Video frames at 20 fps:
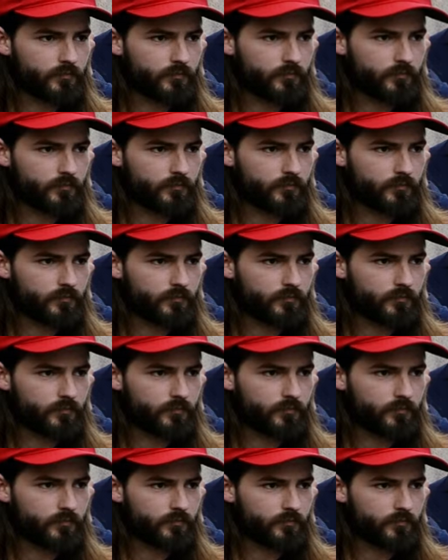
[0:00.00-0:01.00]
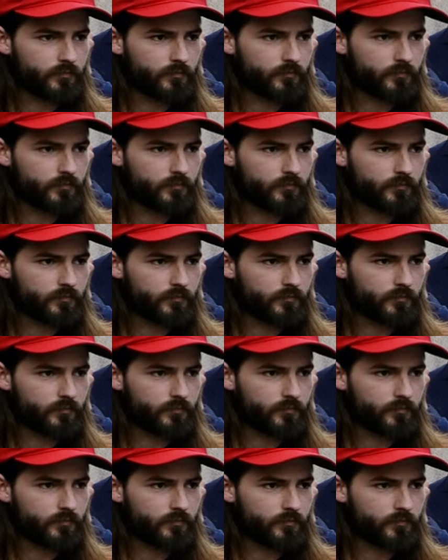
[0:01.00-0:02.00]

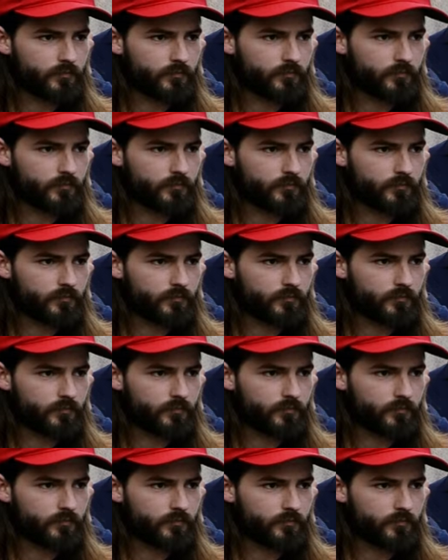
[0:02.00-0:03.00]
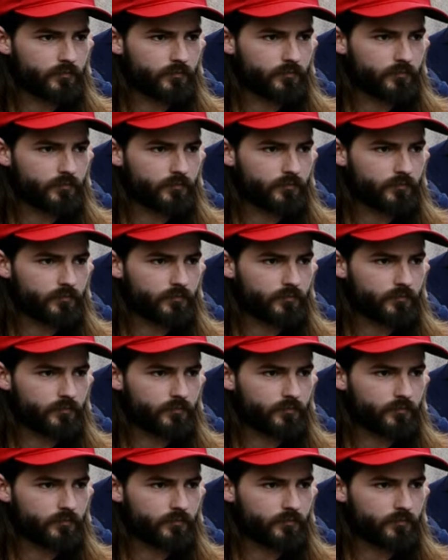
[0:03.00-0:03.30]
[no speech]